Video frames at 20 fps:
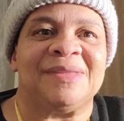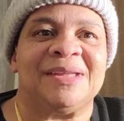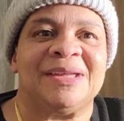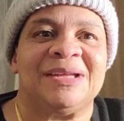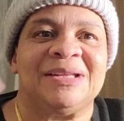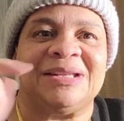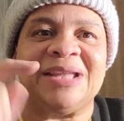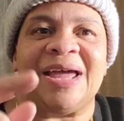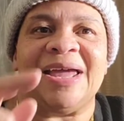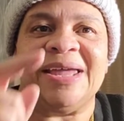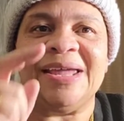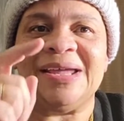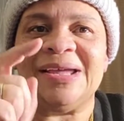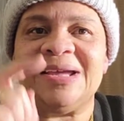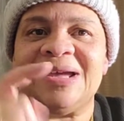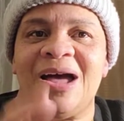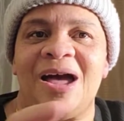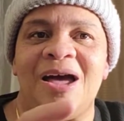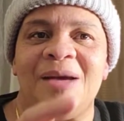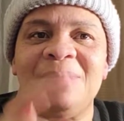
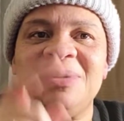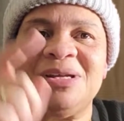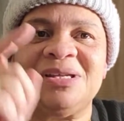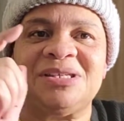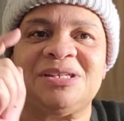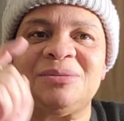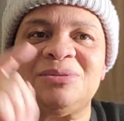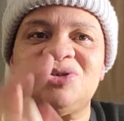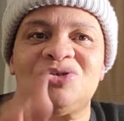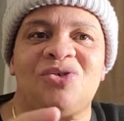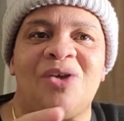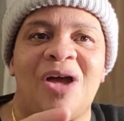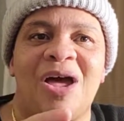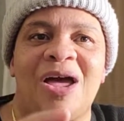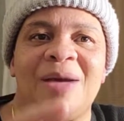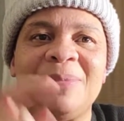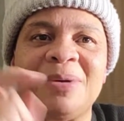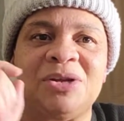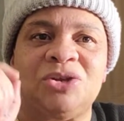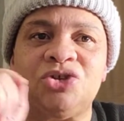Like, comment,
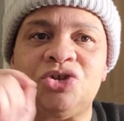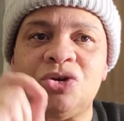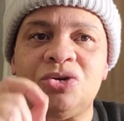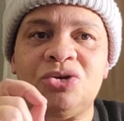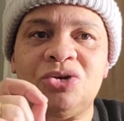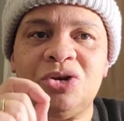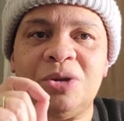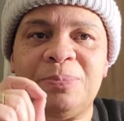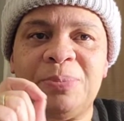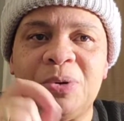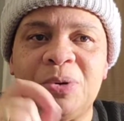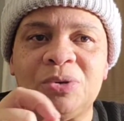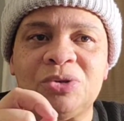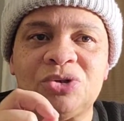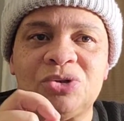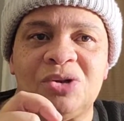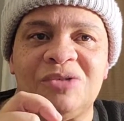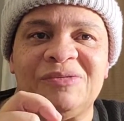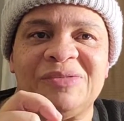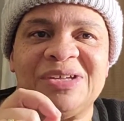subscribe, and turn on your
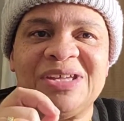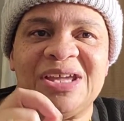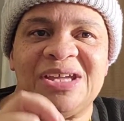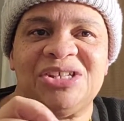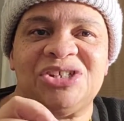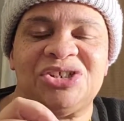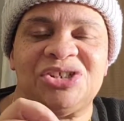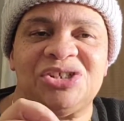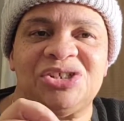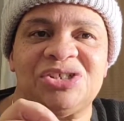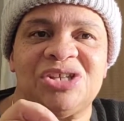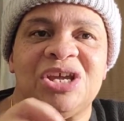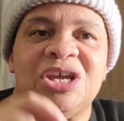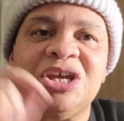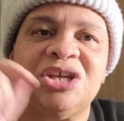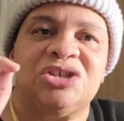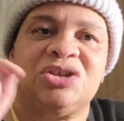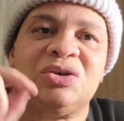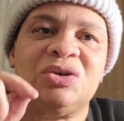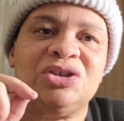post notifications
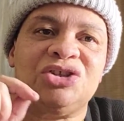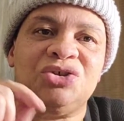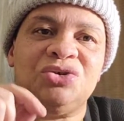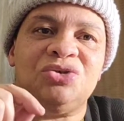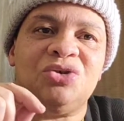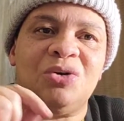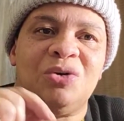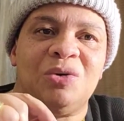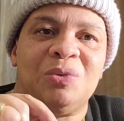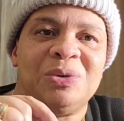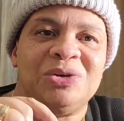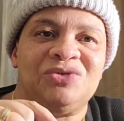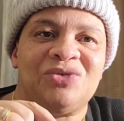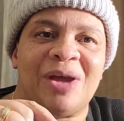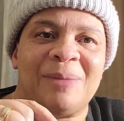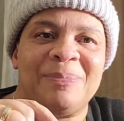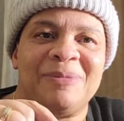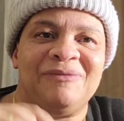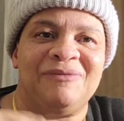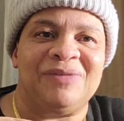so that you know when we
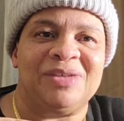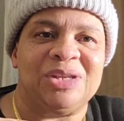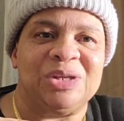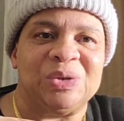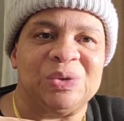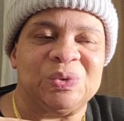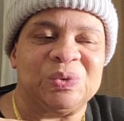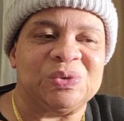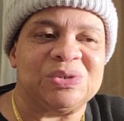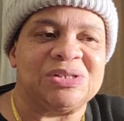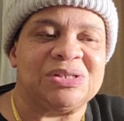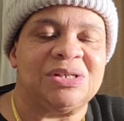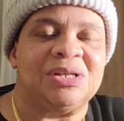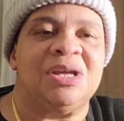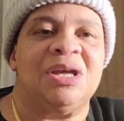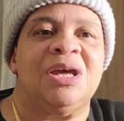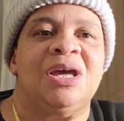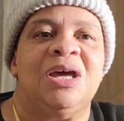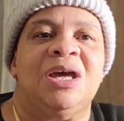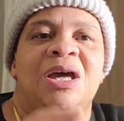dropping videos.
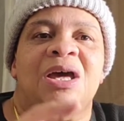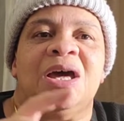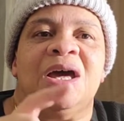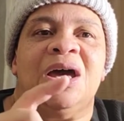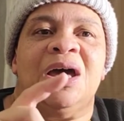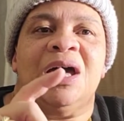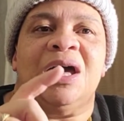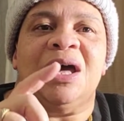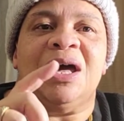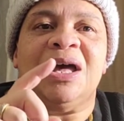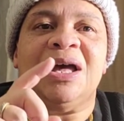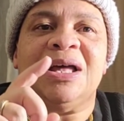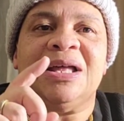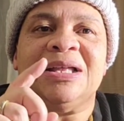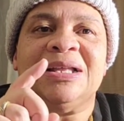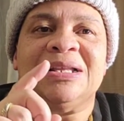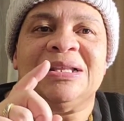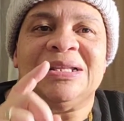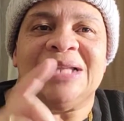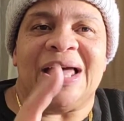
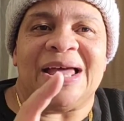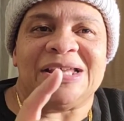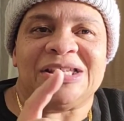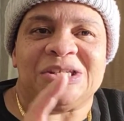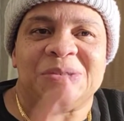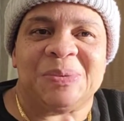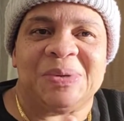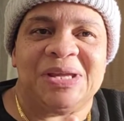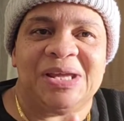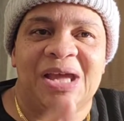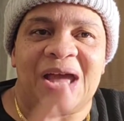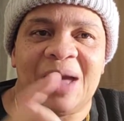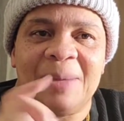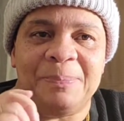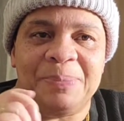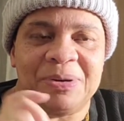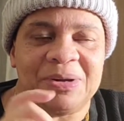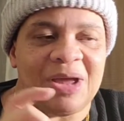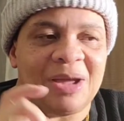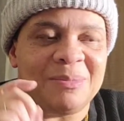Last week, I
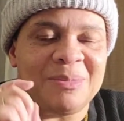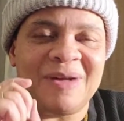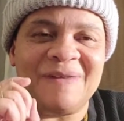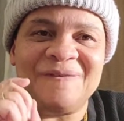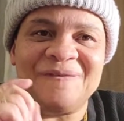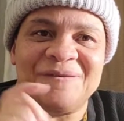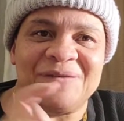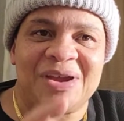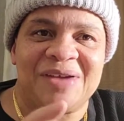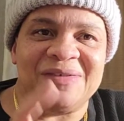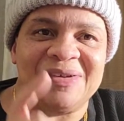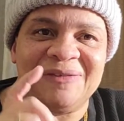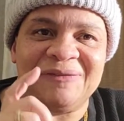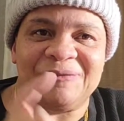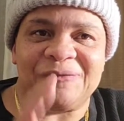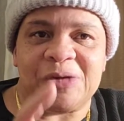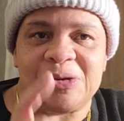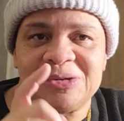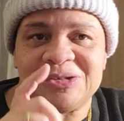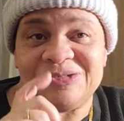put out my very
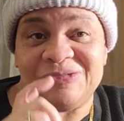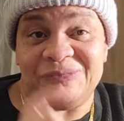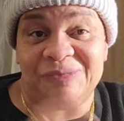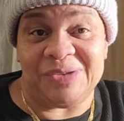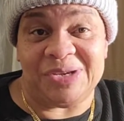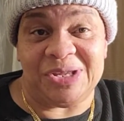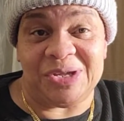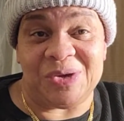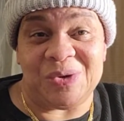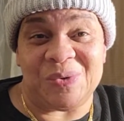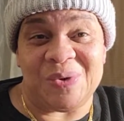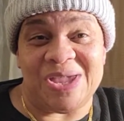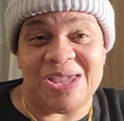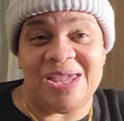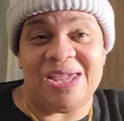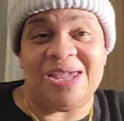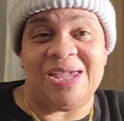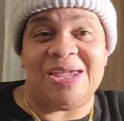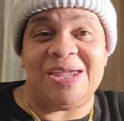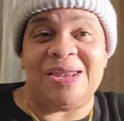first video,
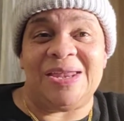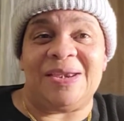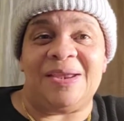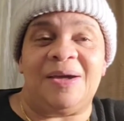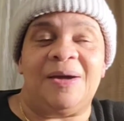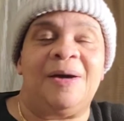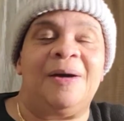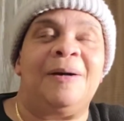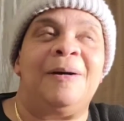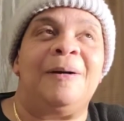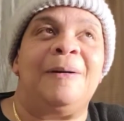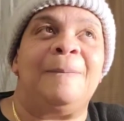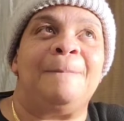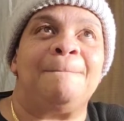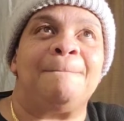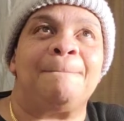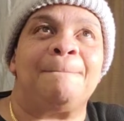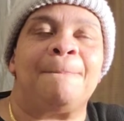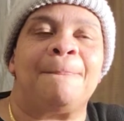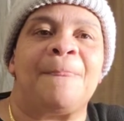and um,
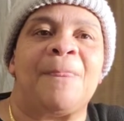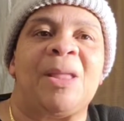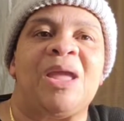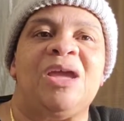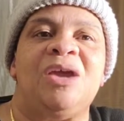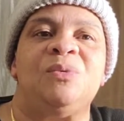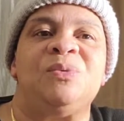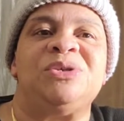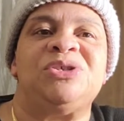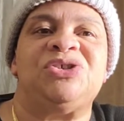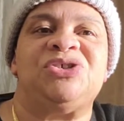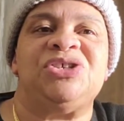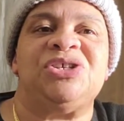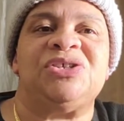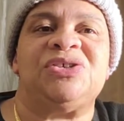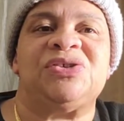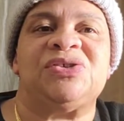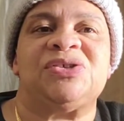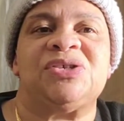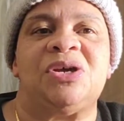it was
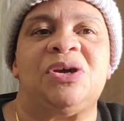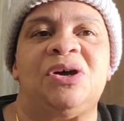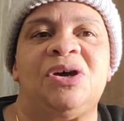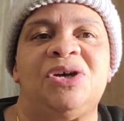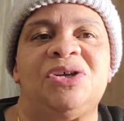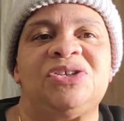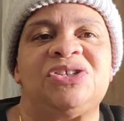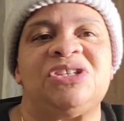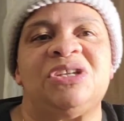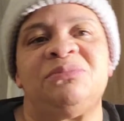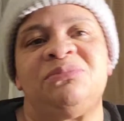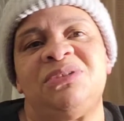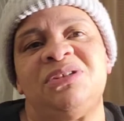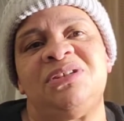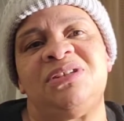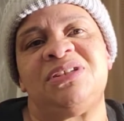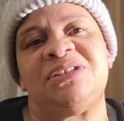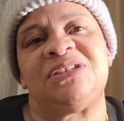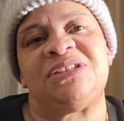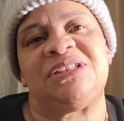just uh, something
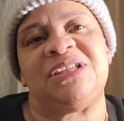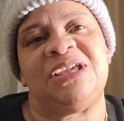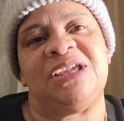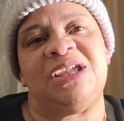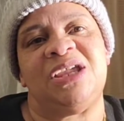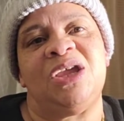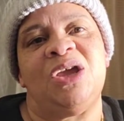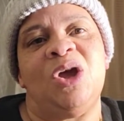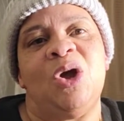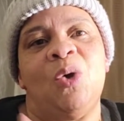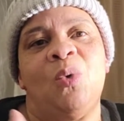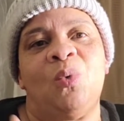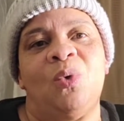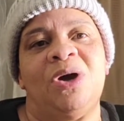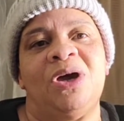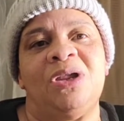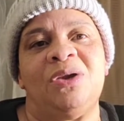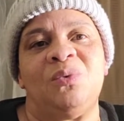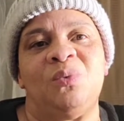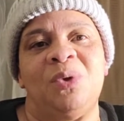to state
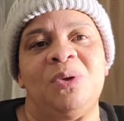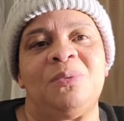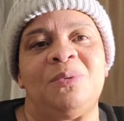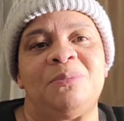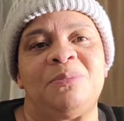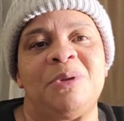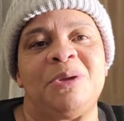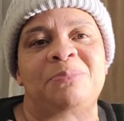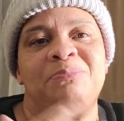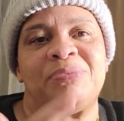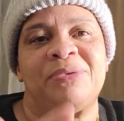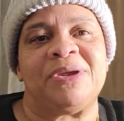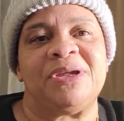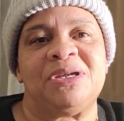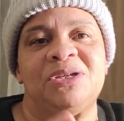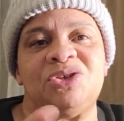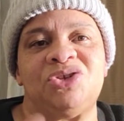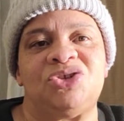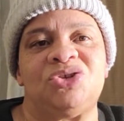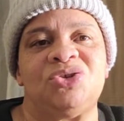what we will be
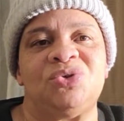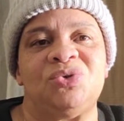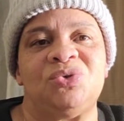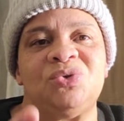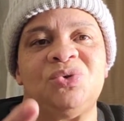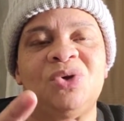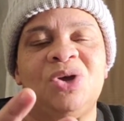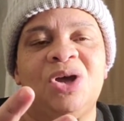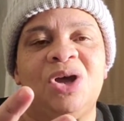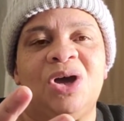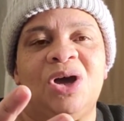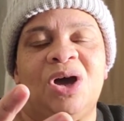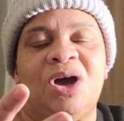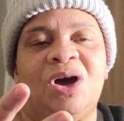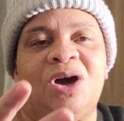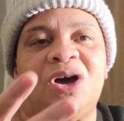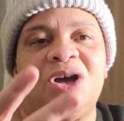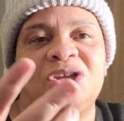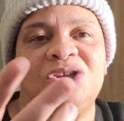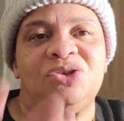bringing to
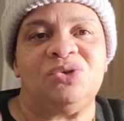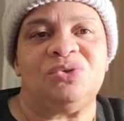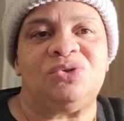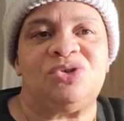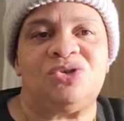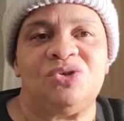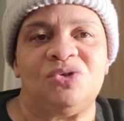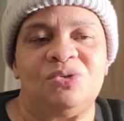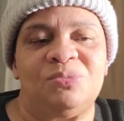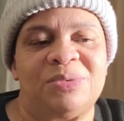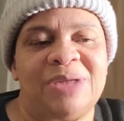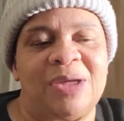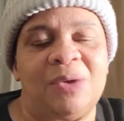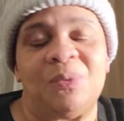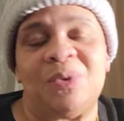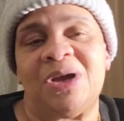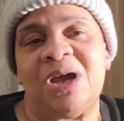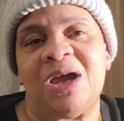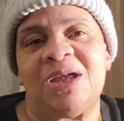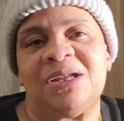uh, YouTube, like
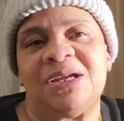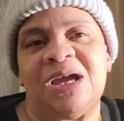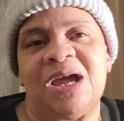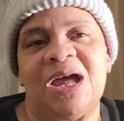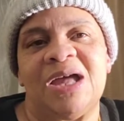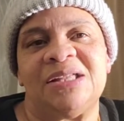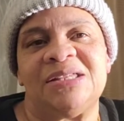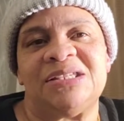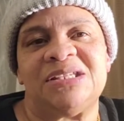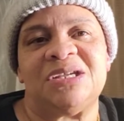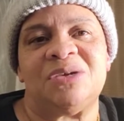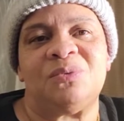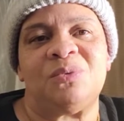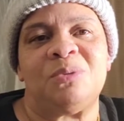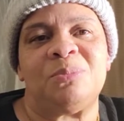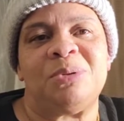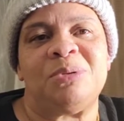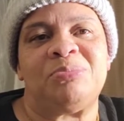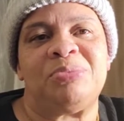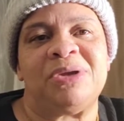what kind of content we'll
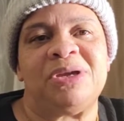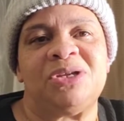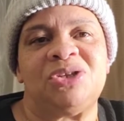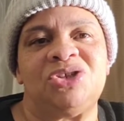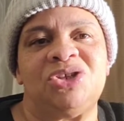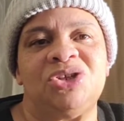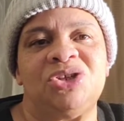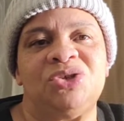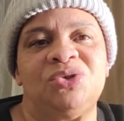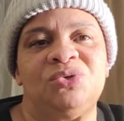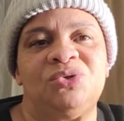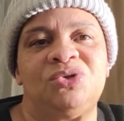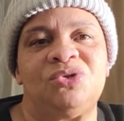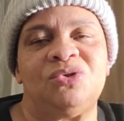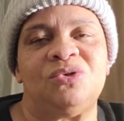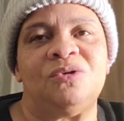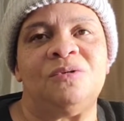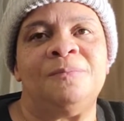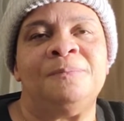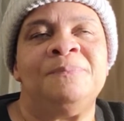be bringing to
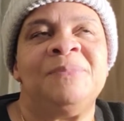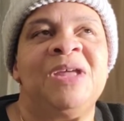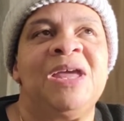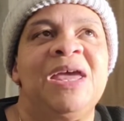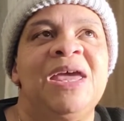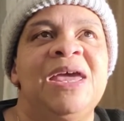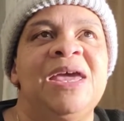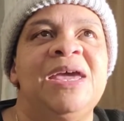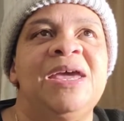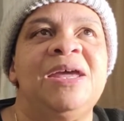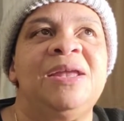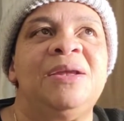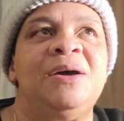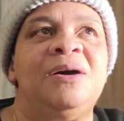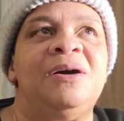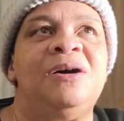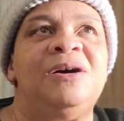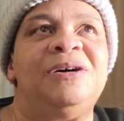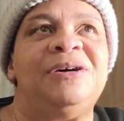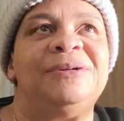YouTube. And
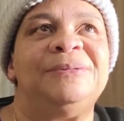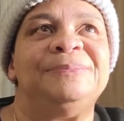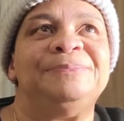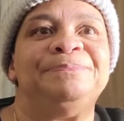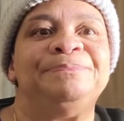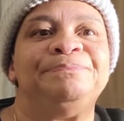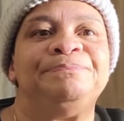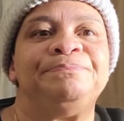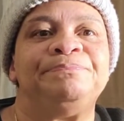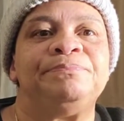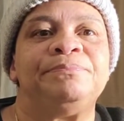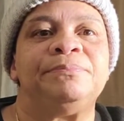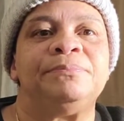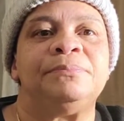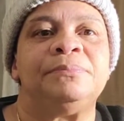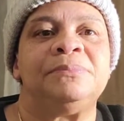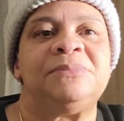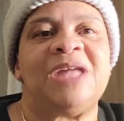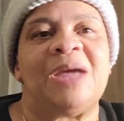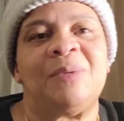um,
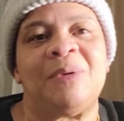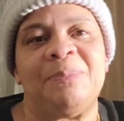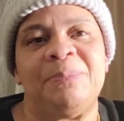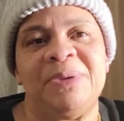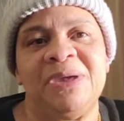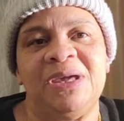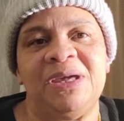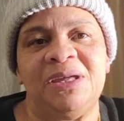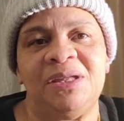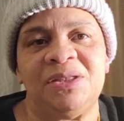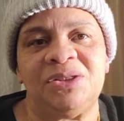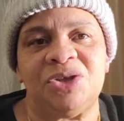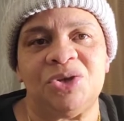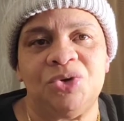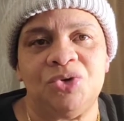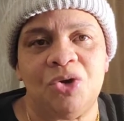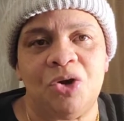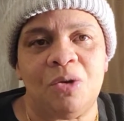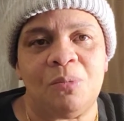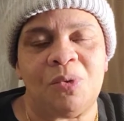that would be the
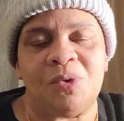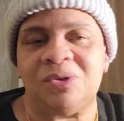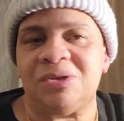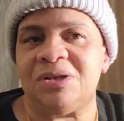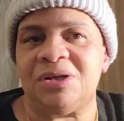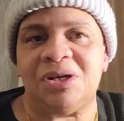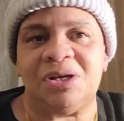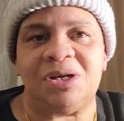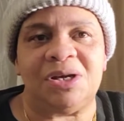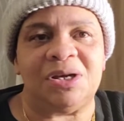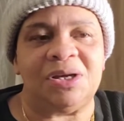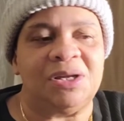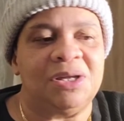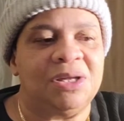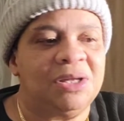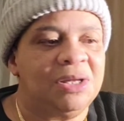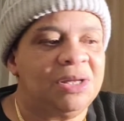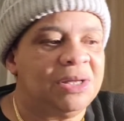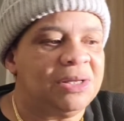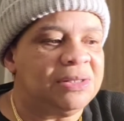normal, the,
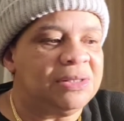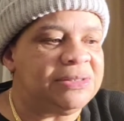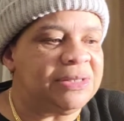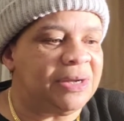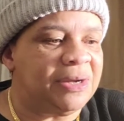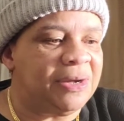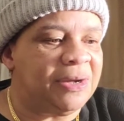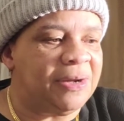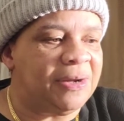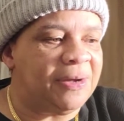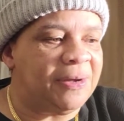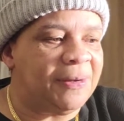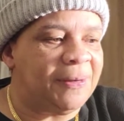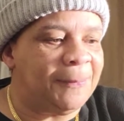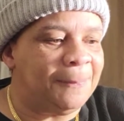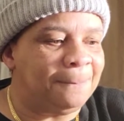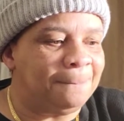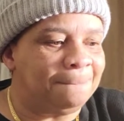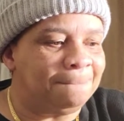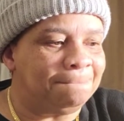the,
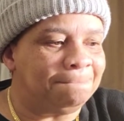um,